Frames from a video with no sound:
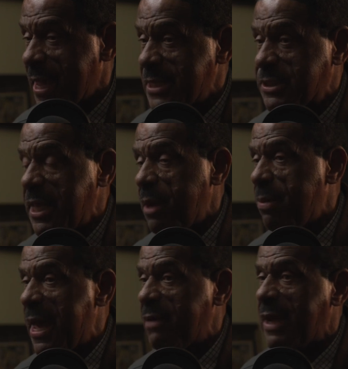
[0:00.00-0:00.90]
I stayed at
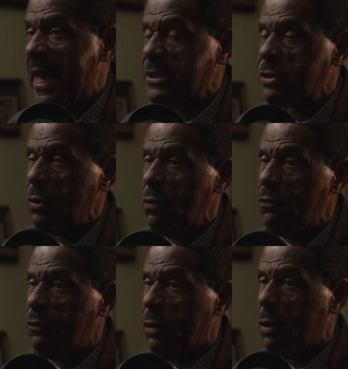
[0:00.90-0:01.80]
Pineville High School
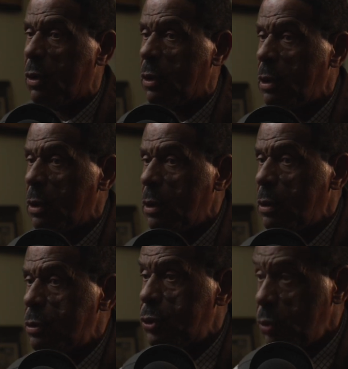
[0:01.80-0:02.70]
for
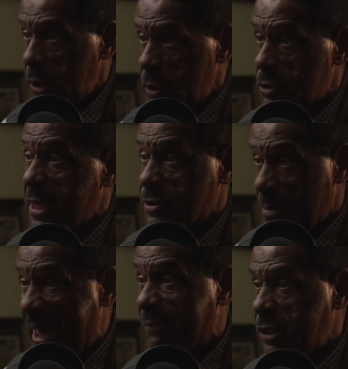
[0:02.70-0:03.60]
2 years as a
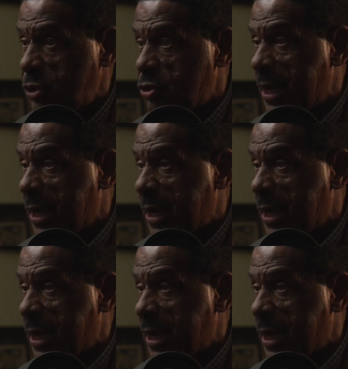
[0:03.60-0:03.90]
math teacher.